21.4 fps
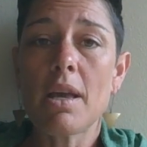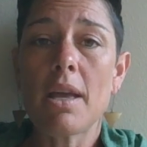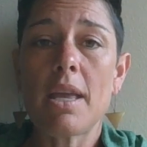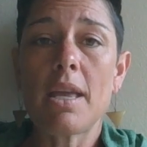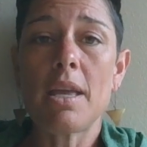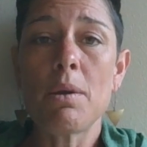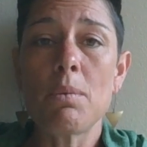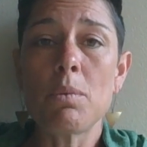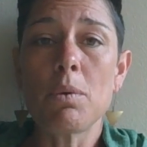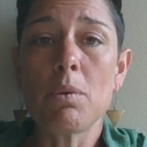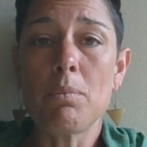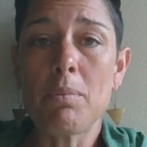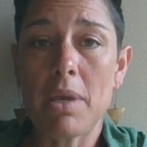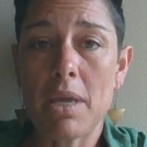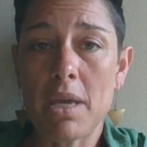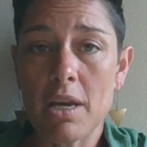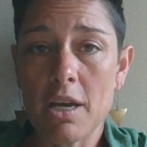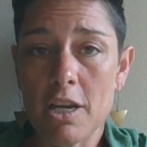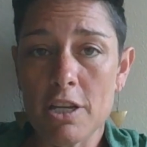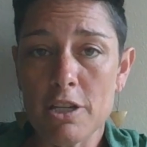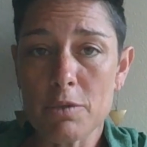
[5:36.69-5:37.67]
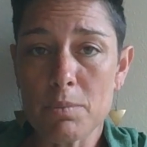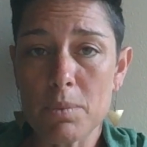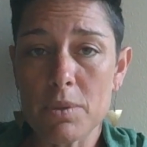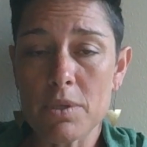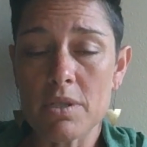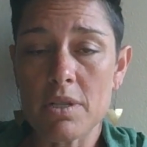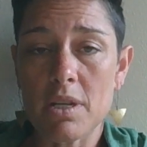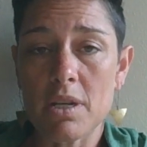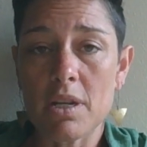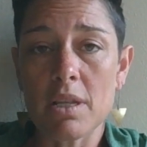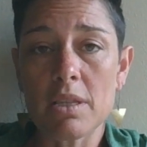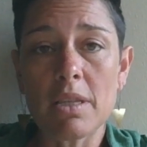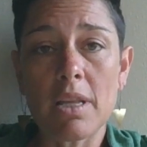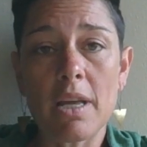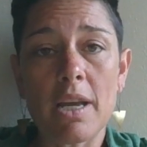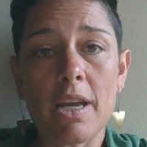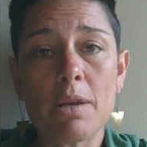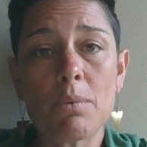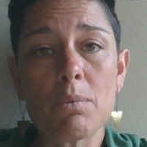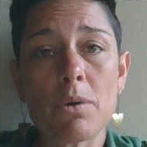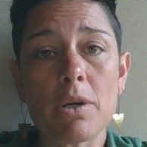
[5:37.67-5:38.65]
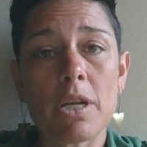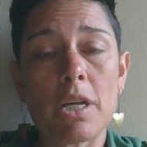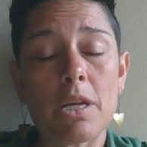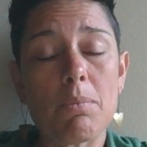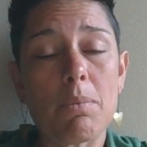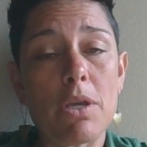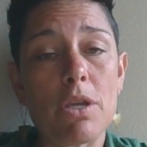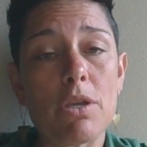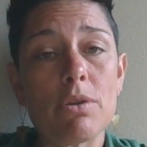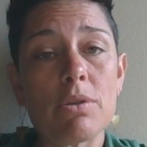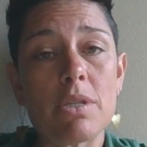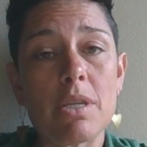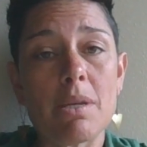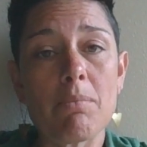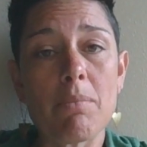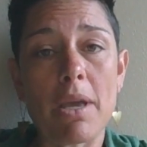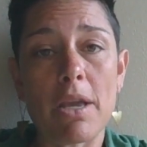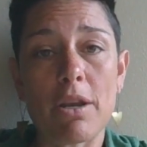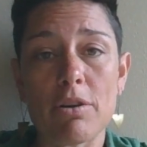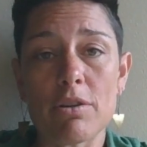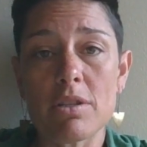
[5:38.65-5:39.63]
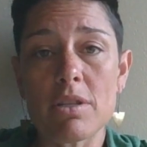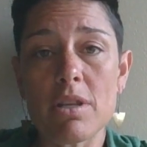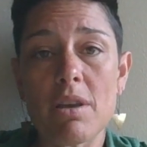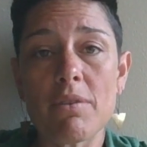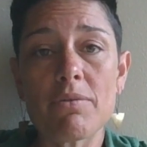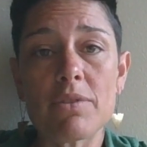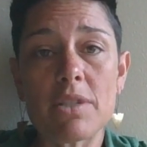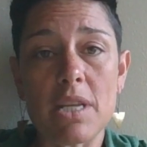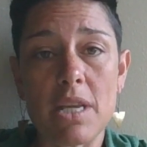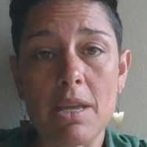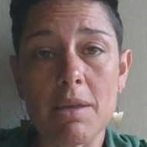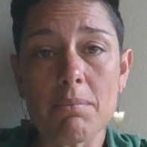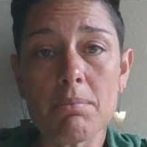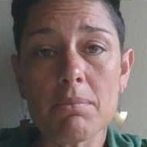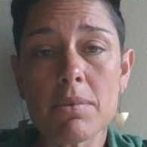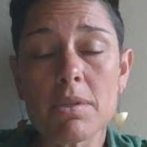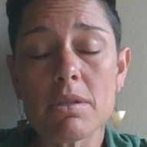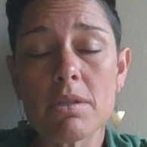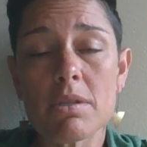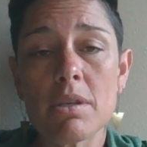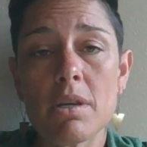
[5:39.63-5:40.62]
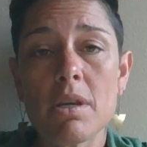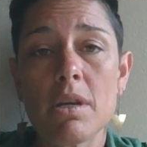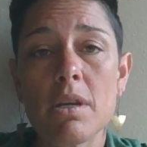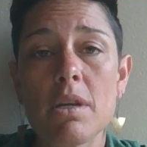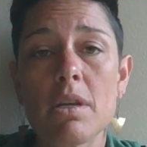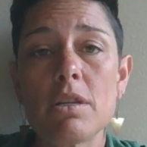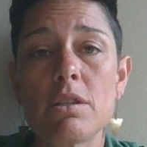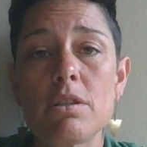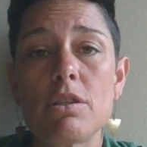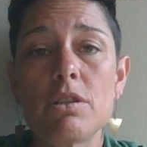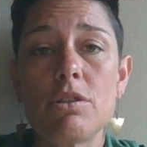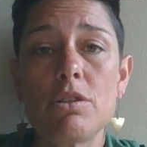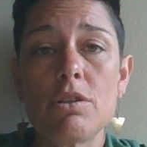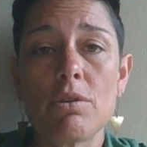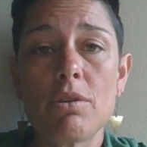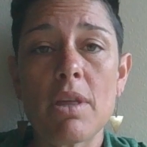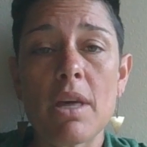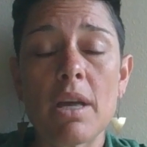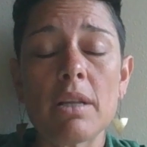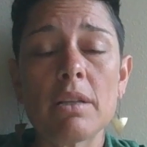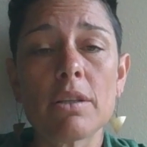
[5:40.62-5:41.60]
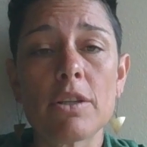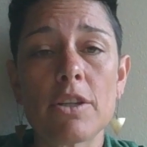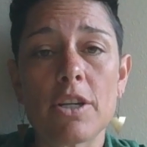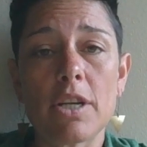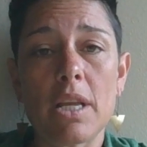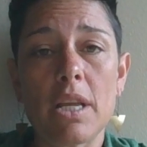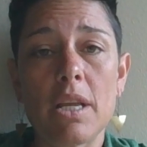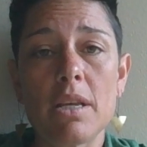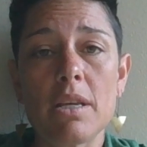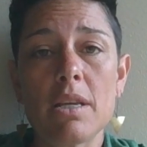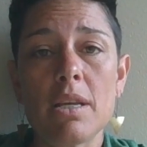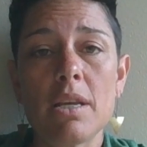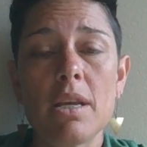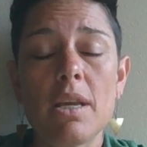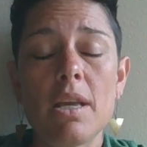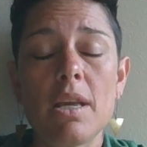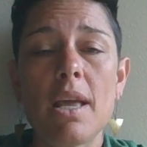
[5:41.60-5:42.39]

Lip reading: It will be 100% online. We're going to be using Microsoft Teams to do that learning.